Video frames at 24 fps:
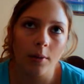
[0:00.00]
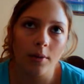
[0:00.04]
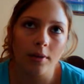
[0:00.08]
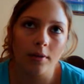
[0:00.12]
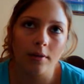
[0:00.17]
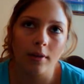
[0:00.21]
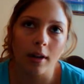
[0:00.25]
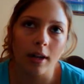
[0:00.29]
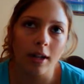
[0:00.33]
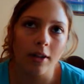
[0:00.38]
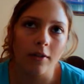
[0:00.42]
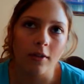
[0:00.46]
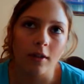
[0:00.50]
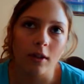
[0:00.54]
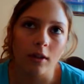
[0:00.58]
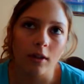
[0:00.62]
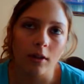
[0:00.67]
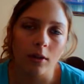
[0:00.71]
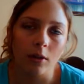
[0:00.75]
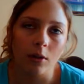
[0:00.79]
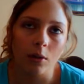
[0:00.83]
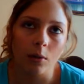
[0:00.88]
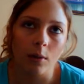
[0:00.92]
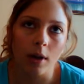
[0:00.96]
it was not even a
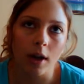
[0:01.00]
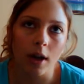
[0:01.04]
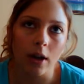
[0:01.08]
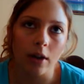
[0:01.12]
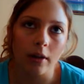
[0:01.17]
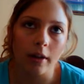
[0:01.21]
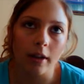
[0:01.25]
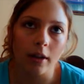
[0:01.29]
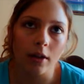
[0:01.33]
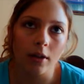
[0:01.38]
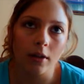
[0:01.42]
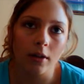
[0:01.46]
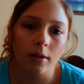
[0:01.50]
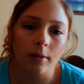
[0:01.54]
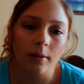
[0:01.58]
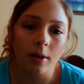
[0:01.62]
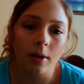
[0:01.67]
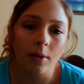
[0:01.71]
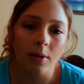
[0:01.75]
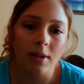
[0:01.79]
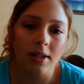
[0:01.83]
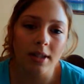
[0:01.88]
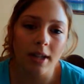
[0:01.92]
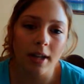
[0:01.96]
little while later.
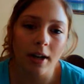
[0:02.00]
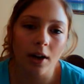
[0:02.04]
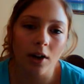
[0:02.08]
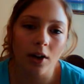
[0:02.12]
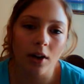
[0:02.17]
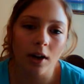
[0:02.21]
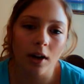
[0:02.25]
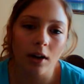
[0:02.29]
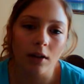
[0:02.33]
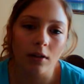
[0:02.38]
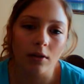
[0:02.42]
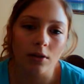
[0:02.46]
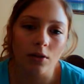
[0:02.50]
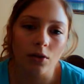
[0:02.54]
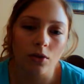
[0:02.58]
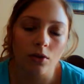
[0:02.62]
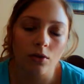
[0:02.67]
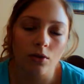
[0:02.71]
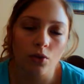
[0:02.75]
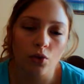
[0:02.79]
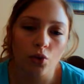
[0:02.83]
It was like around